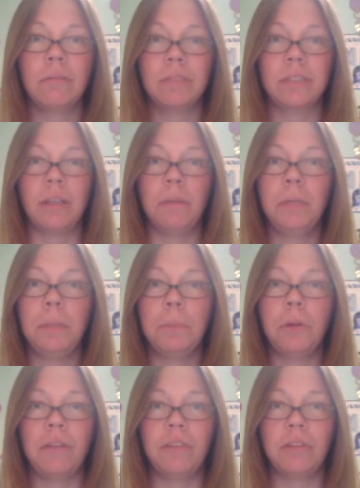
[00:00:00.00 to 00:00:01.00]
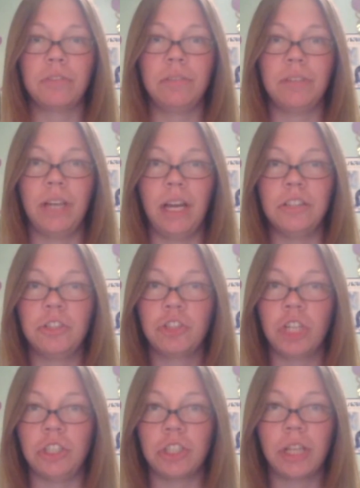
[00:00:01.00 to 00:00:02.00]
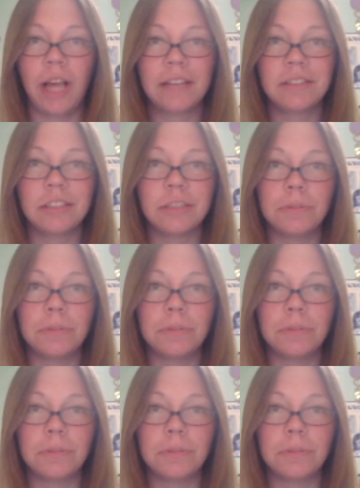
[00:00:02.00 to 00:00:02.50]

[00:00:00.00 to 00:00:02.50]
Some people have never even had to change classes